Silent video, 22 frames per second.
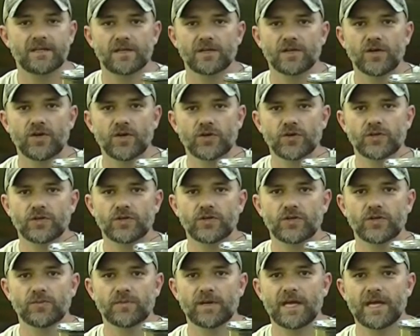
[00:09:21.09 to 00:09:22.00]
to longer
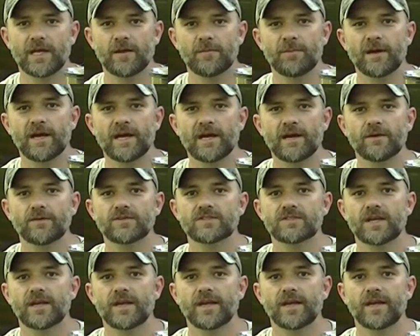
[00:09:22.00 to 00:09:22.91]
term
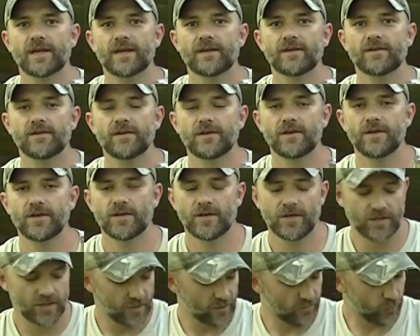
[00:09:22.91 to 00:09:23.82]
campouts and
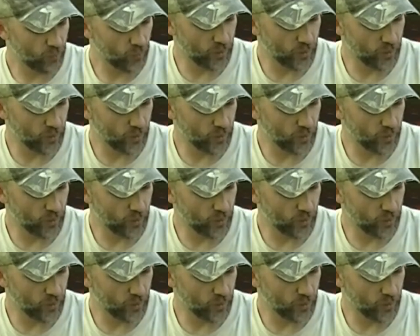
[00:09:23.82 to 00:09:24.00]
for